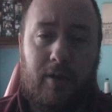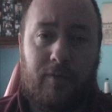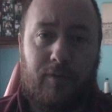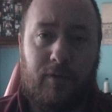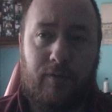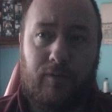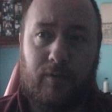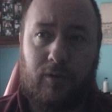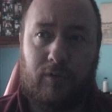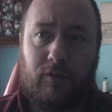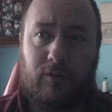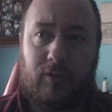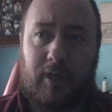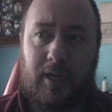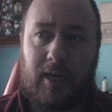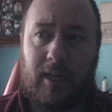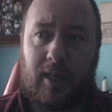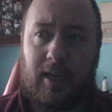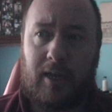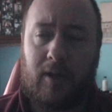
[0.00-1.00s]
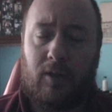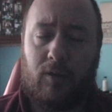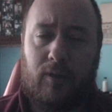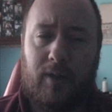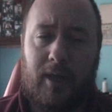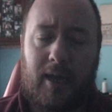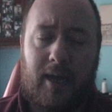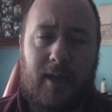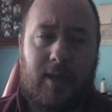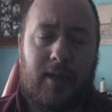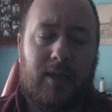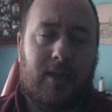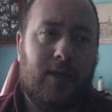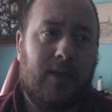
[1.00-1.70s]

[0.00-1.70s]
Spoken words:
if you've not seen anything on there.